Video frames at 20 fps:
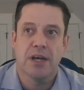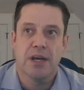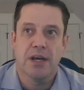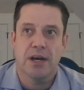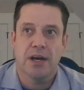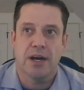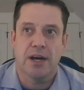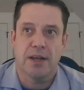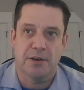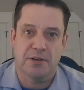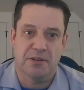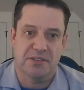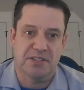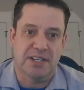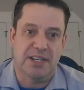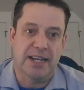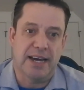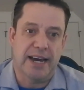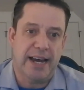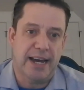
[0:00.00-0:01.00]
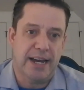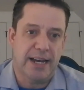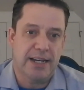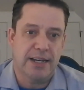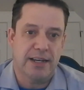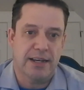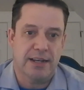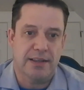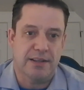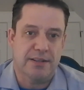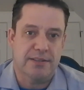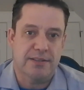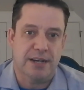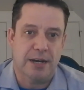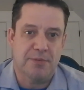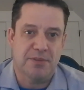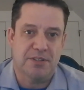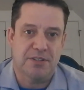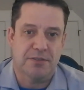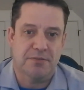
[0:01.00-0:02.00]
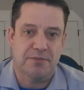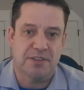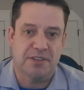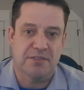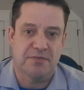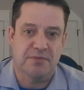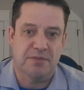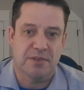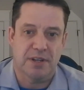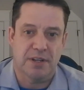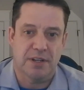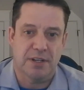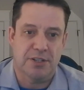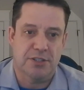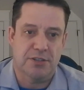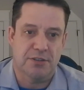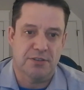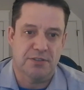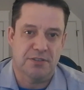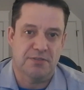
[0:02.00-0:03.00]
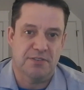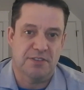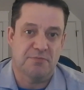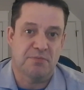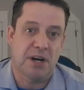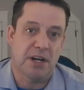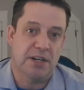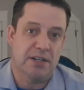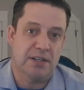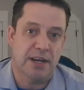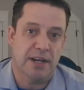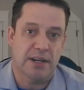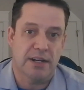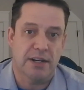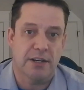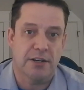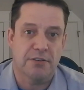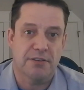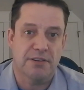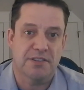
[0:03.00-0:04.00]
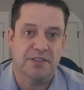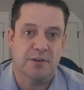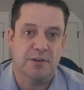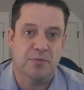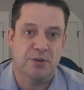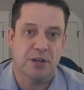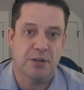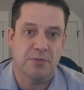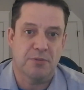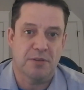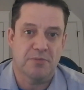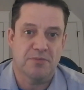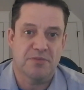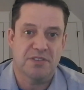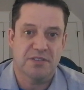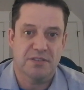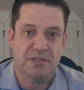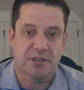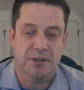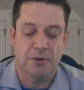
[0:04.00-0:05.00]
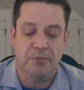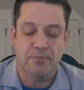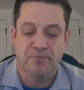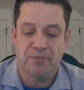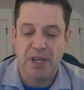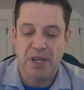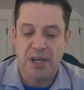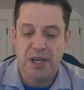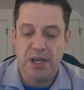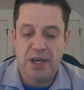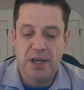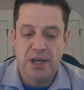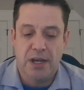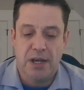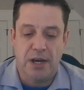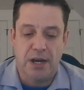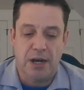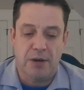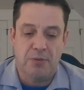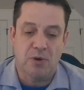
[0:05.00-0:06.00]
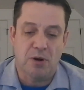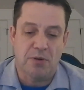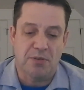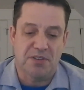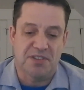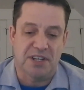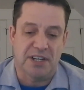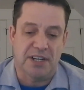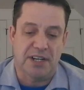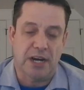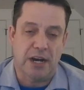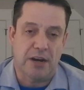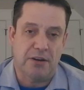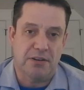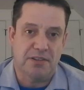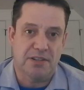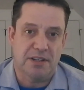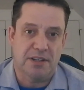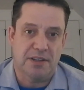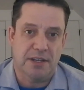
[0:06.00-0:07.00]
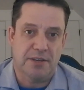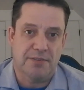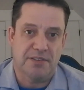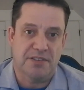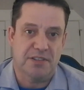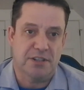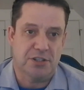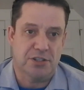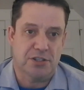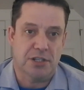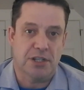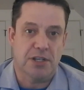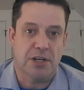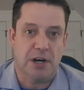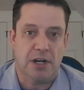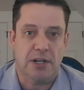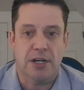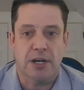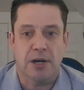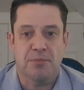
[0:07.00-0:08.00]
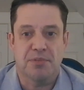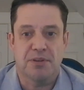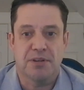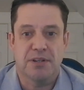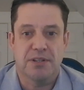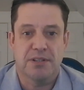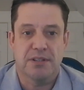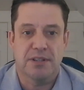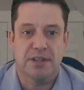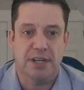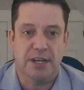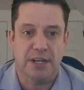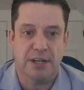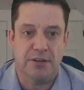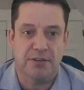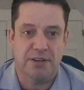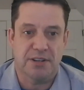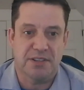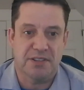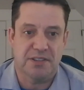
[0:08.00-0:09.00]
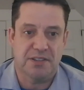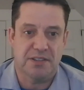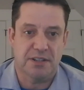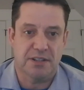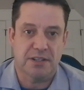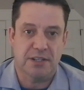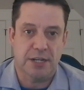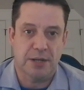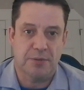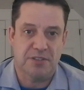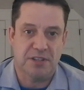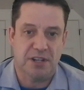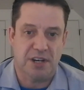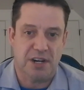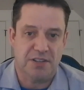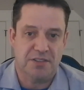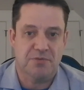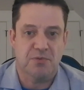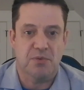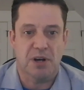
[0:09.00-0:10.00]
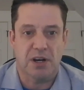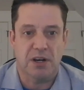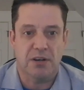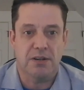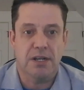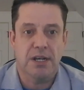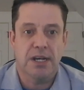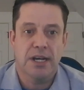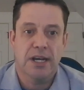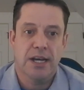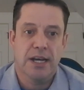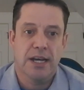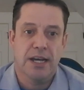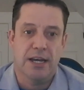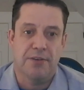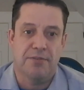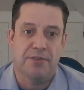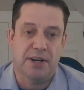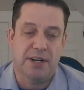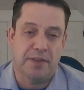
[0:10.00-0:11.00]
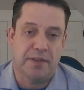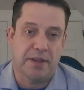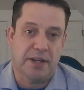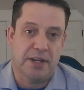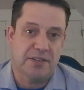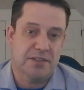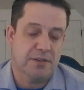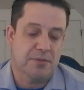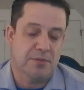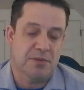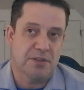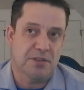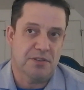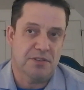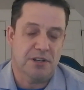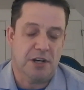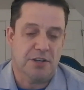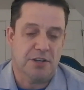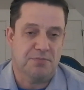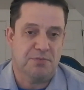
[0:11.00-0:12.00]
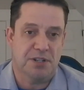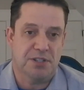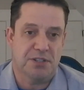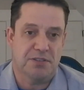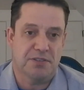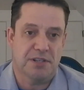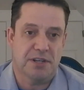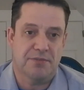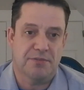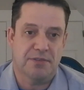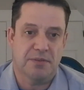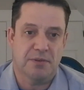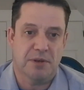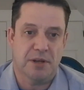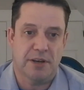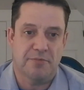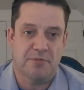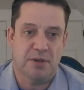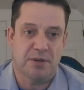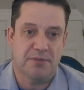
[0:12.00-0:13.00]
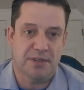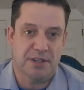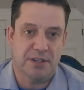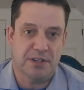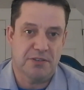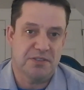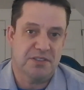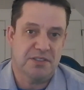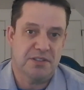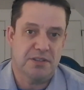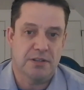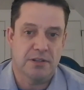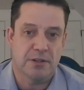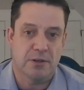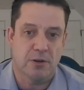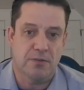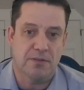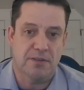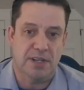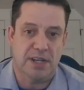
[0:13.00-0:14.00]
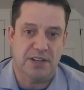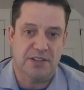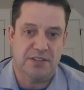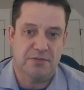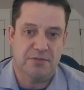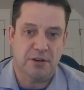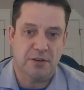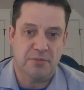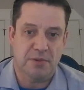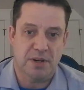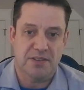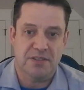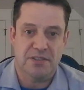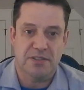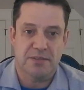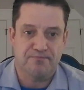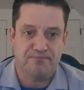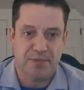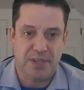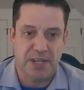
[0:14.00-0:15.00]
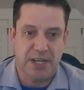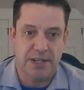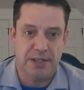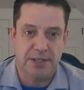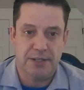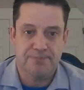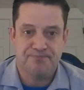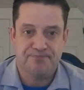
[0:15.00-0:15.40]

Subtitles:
there was a lag in the time it took insurers to respond to that and increase their premiums. So what we're seeing now is that they've essentially caught up to the increases in claims costs, while, if anything, some of those cost pressures have been reduced over the last 12 months, and